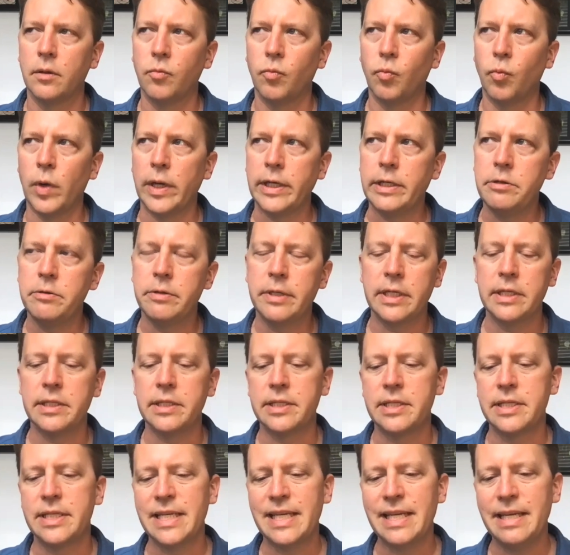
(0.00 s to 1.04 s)
when you can
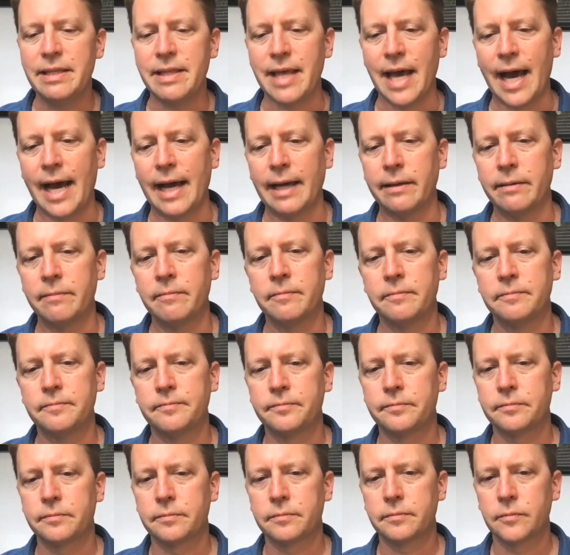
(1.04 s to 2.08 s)
see that,
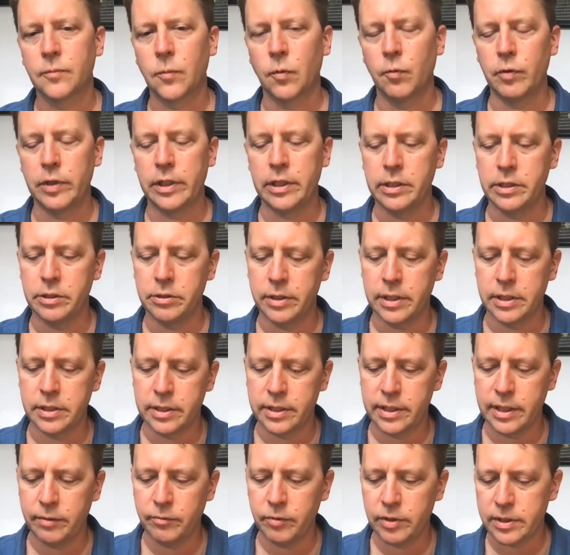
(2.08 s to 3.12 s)
when you can
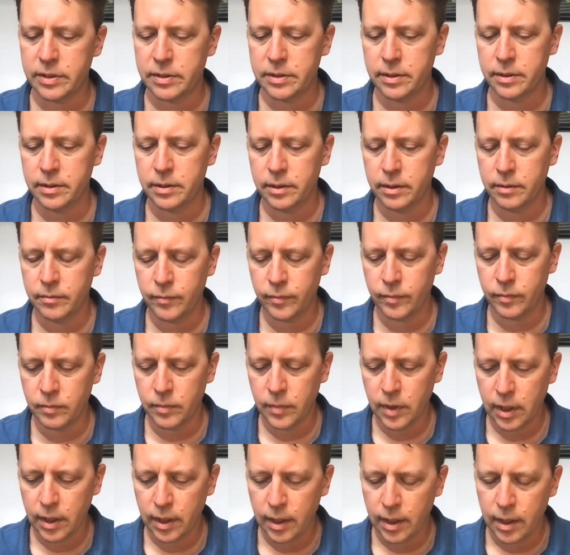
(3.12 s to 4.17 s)
see what's
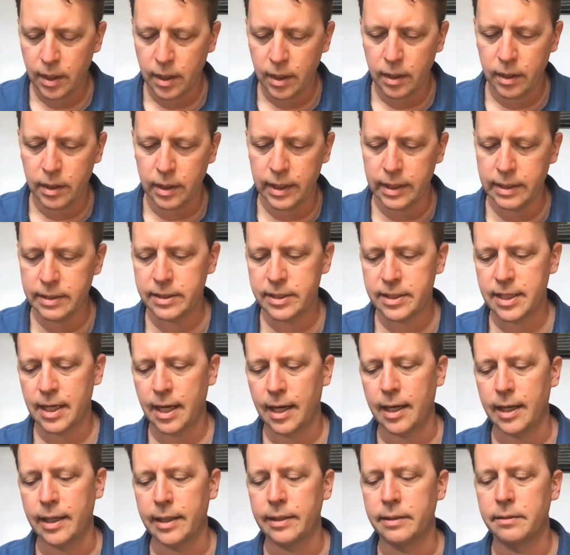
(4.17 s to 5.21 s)

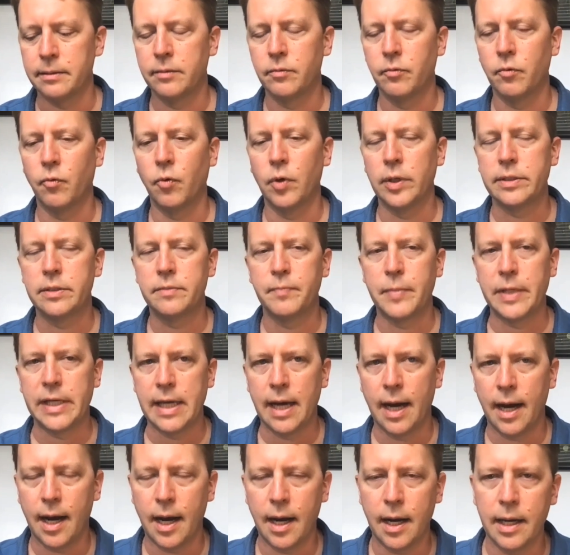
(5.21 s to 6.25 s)
inside, what's
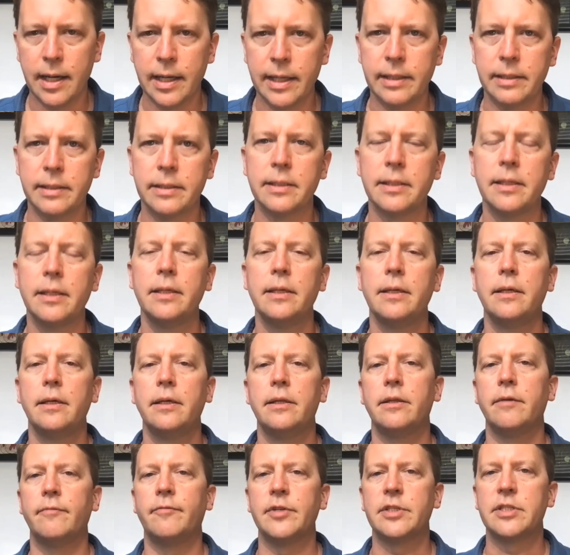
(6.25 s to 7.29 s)
behind
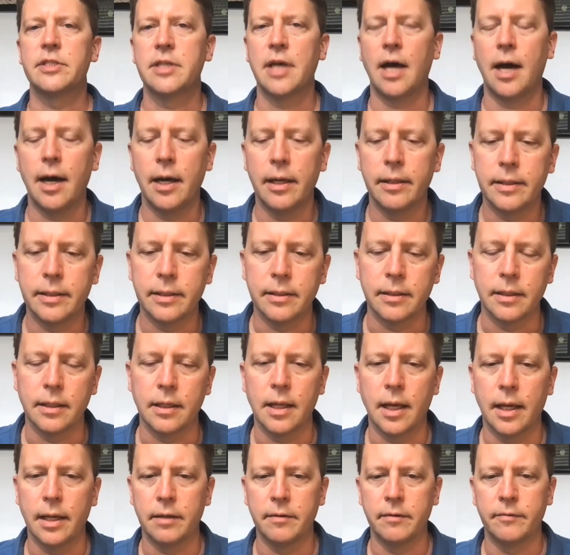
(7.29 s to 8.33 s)
the facade that a
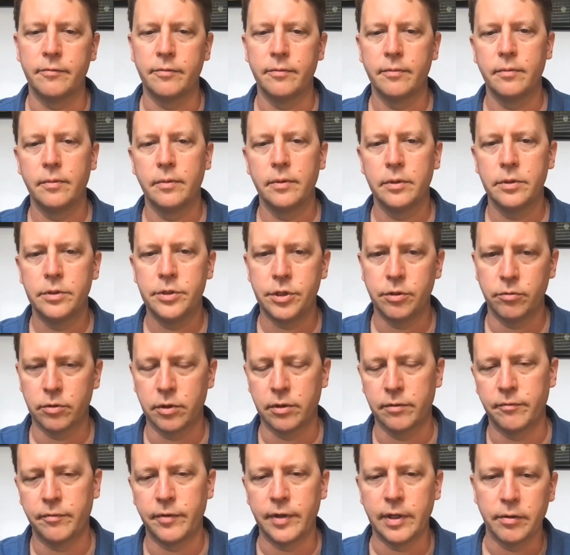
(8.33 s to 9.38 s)
lot of
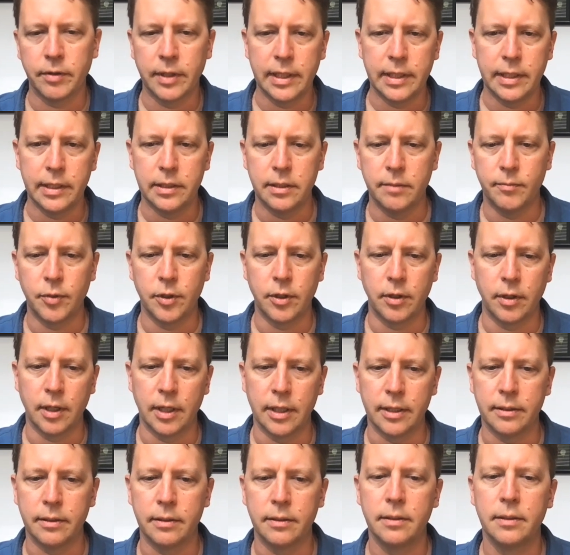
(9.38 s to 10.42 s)
children feel they need to put
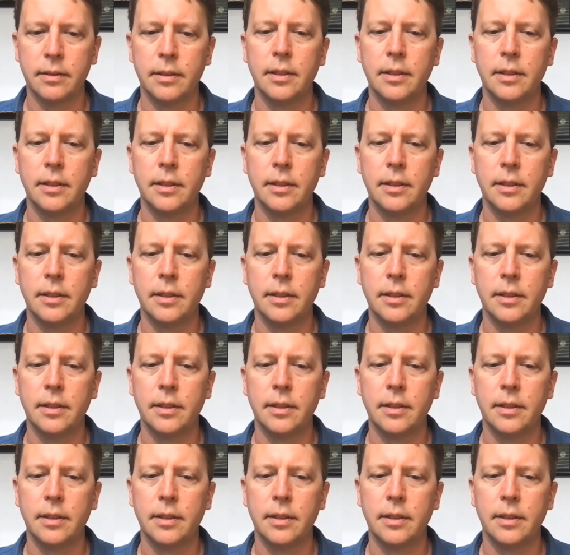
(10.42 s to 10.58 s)
on,